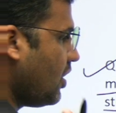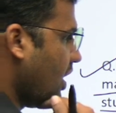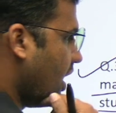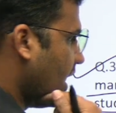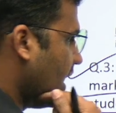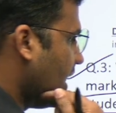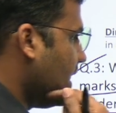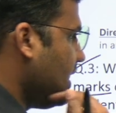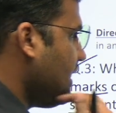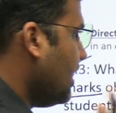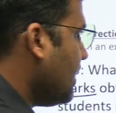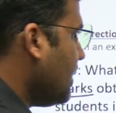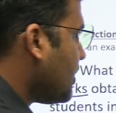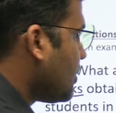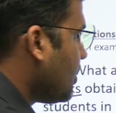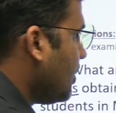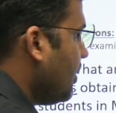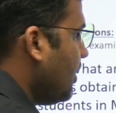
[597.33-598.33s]
Okay,
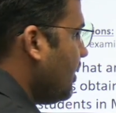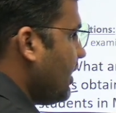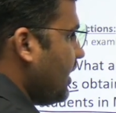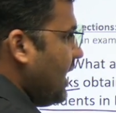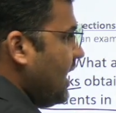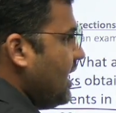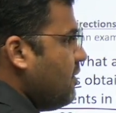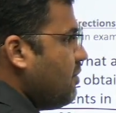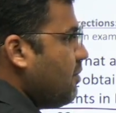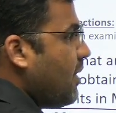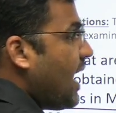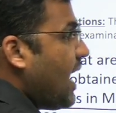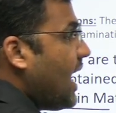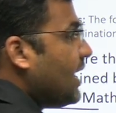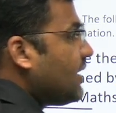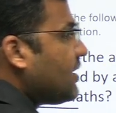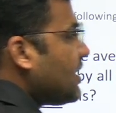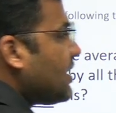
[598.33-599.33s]
so in
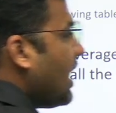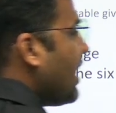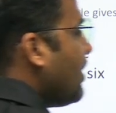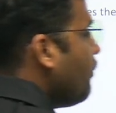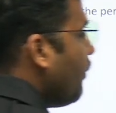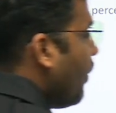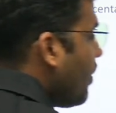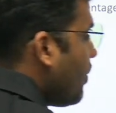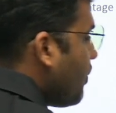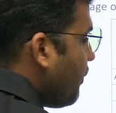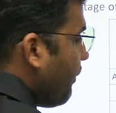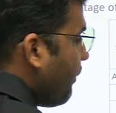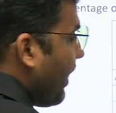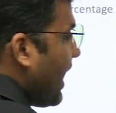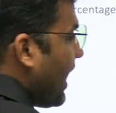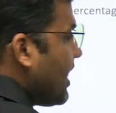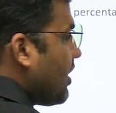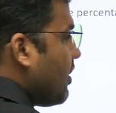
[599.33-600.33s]
maths, I want to
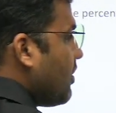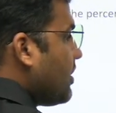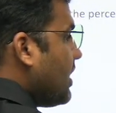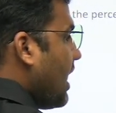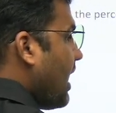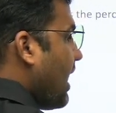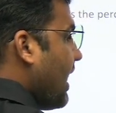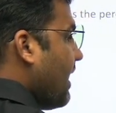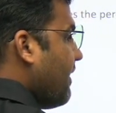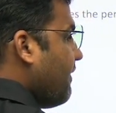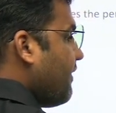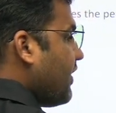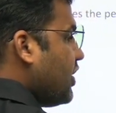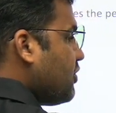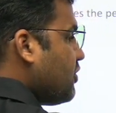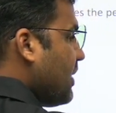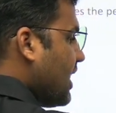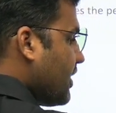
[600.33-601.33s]
find out the
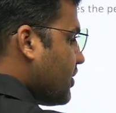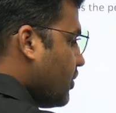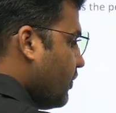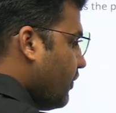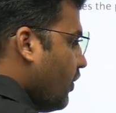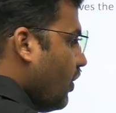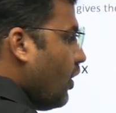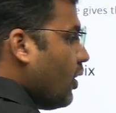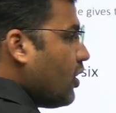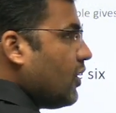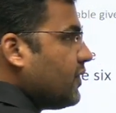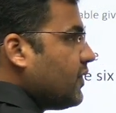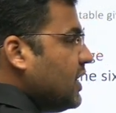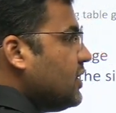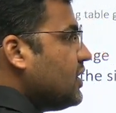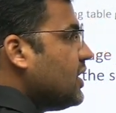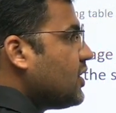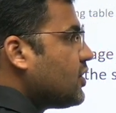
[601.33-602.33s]
average marks of all of
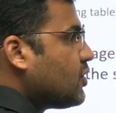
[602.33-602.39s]
these 6